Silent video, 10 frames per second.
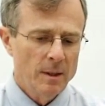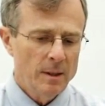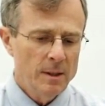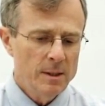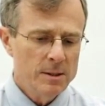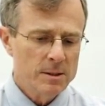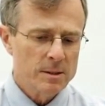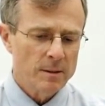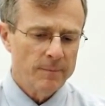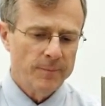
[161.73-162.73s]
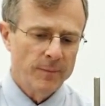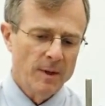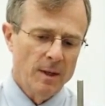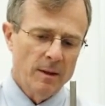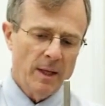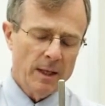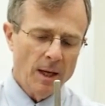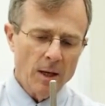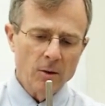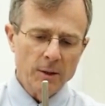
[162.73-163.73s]
is that
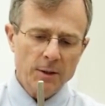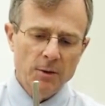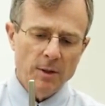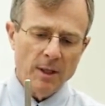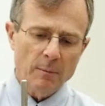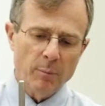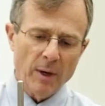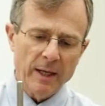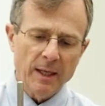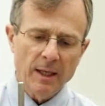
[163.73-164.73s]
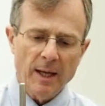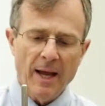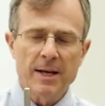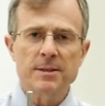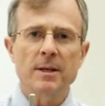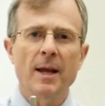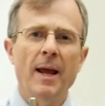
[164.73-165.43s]
not only do you get braking as it